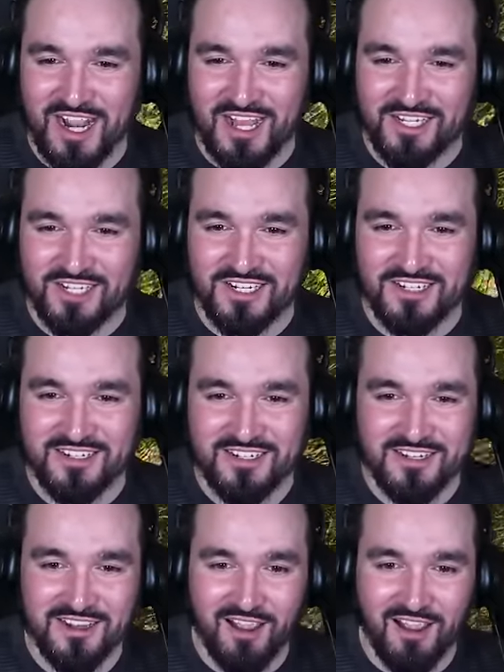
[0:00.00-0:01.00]
action.
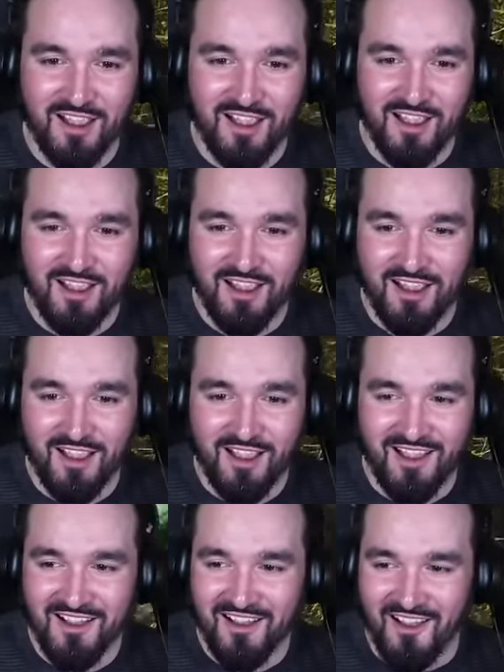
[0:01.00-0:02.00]

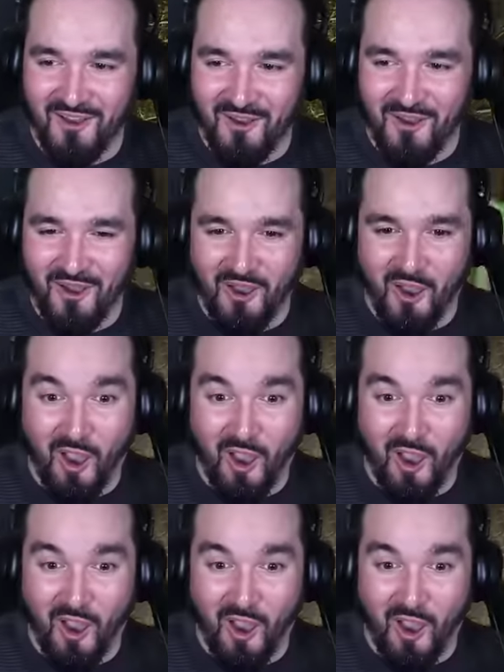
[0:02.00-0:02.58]
Ah, dude.